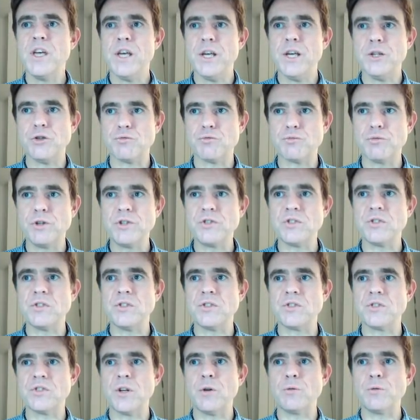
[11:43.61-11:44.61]
is written
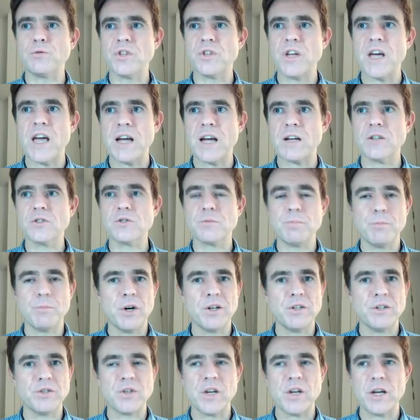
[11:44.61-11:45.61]
as delta x
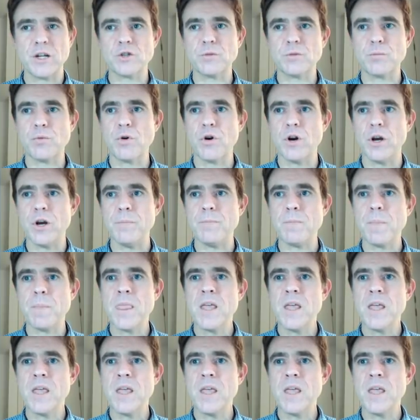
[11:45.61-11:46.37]
minus x prime.